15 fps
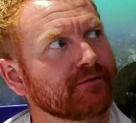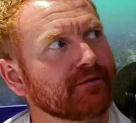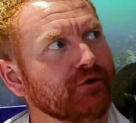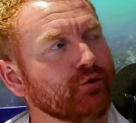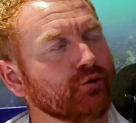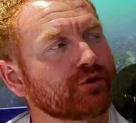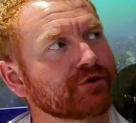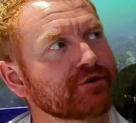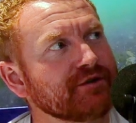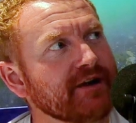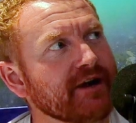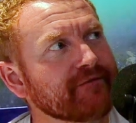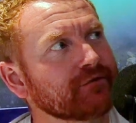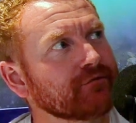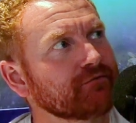who could
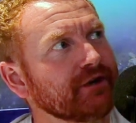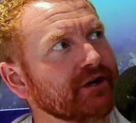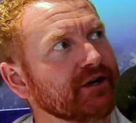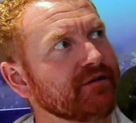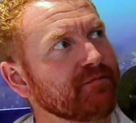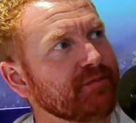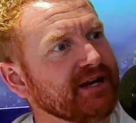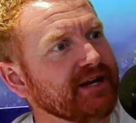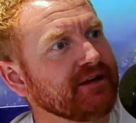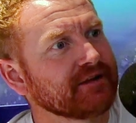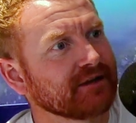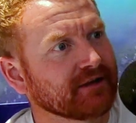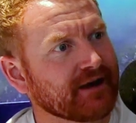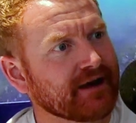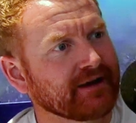never really beat
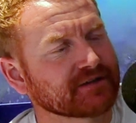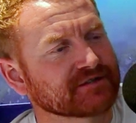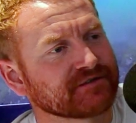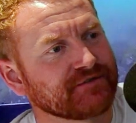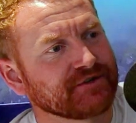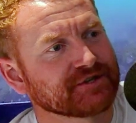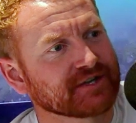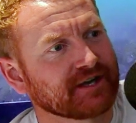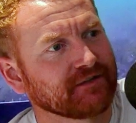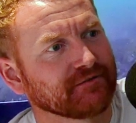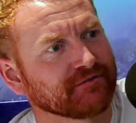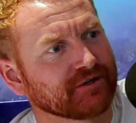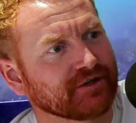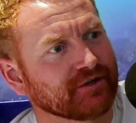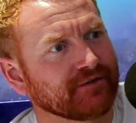the likes of
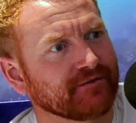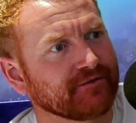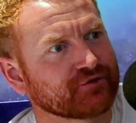yourself at